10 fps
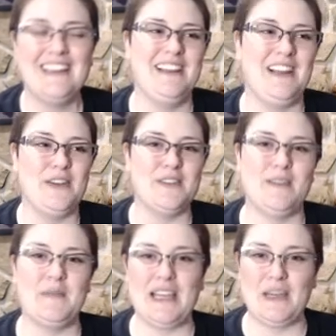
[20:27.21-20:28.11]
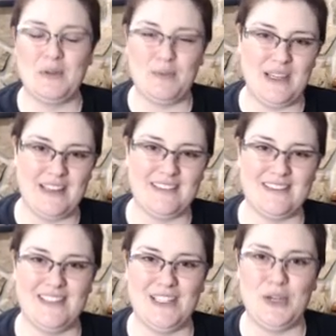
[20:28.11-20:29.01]
You know, it seemed like it would be,
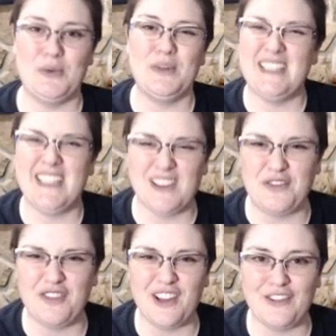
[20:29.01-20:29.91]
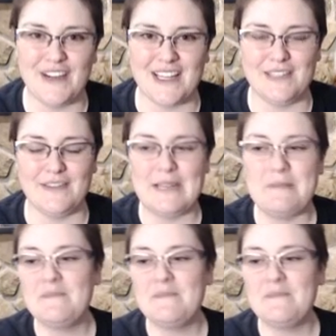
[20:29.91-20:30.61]
you wouldn't get the full effect of it.